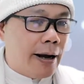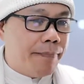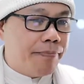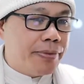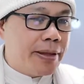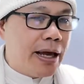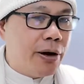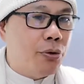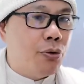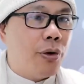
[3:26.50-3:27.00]

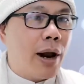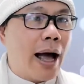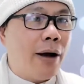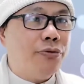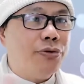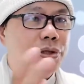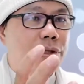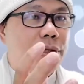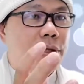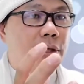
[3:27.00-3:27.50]
they
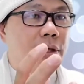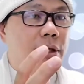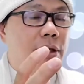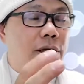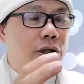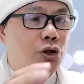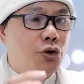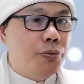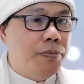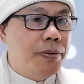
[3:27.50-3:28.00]
route
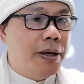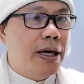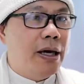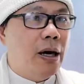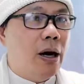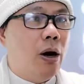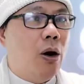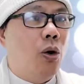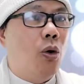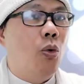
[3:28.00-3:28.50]
to
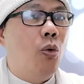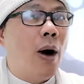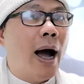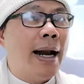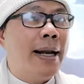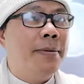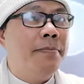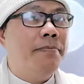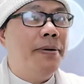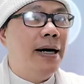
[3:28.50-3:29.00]
be
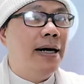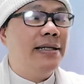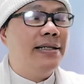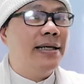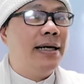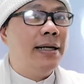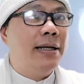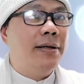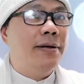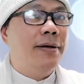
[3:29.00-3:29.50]
one
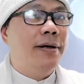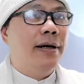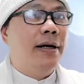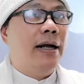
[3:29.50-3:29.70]
person,